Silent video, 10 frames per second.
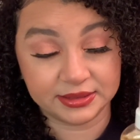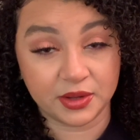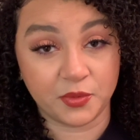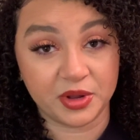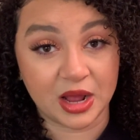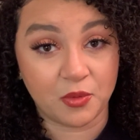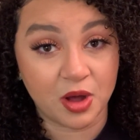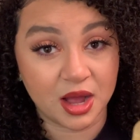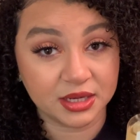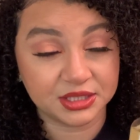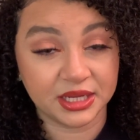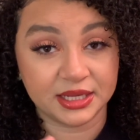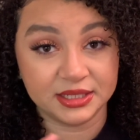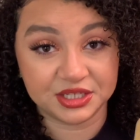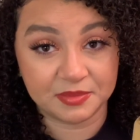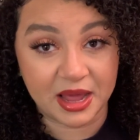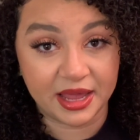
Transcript: So when I wash and condition my